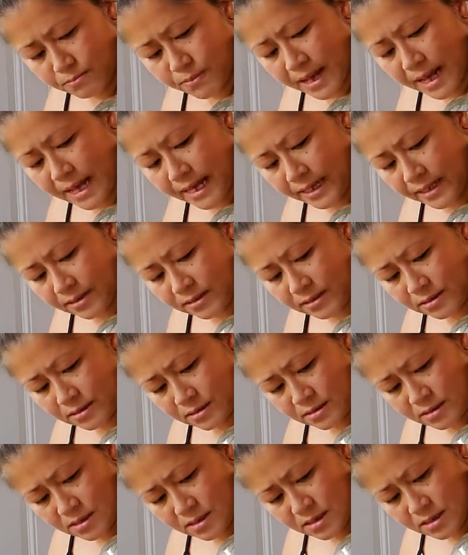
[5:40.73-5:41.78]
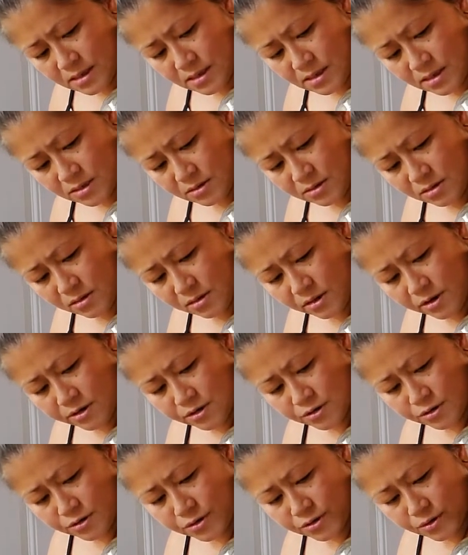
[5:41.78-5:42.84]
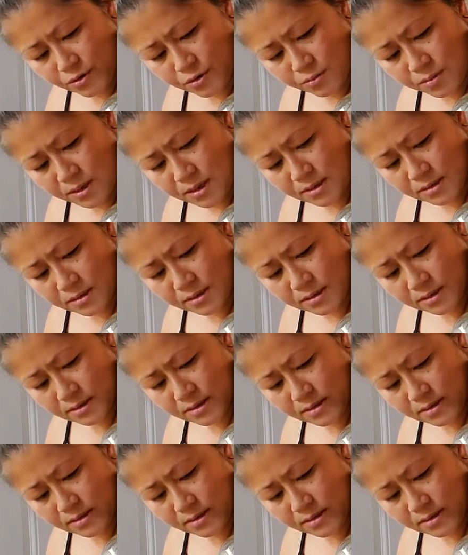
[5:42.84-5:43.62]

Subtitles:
bind to the larger Scobies.